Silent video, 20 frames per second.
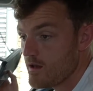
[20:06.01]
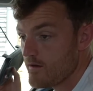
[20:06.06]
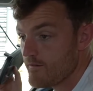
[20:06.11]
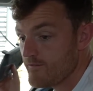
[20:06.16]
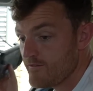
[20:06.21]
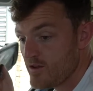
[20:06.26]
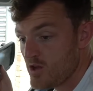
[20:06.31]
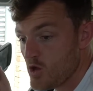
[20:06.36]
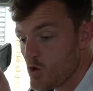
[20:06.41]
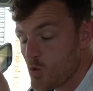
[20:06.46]

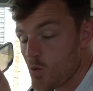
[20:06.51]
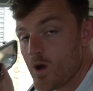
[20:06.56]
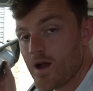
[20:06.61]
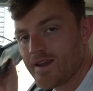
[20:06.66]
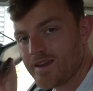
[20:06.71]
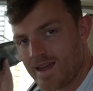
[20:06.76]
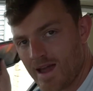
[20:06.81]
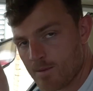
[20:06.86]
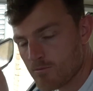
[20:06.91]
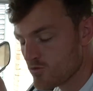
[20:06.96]
view
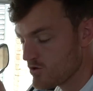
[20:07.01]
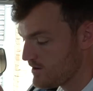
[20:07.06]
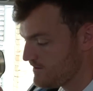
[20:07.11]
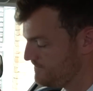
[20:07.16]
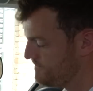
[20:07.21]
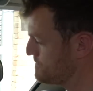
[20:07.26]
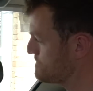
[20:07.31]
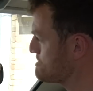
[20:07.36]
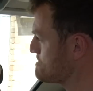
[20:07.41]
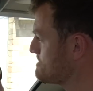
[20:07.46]
camera.
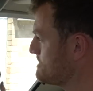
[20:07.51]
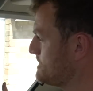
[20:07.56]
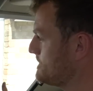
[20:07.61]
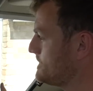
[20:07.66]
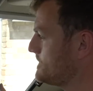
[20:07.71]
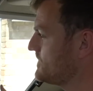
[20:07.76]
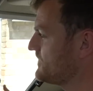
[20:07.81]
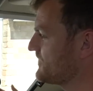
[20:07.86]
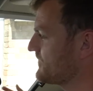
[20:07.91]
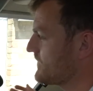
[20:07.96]

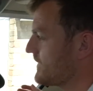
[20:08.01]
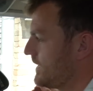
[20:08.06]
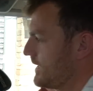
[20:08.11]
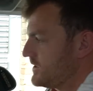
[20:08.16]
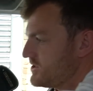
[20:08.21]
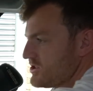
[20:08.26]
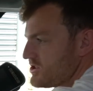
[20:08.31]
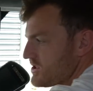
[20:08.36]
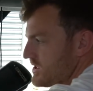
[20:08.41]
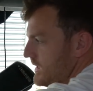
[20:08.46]
It
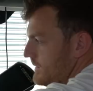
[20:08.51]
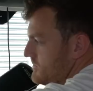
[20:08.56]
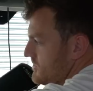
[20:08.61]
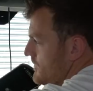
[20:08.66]
just clips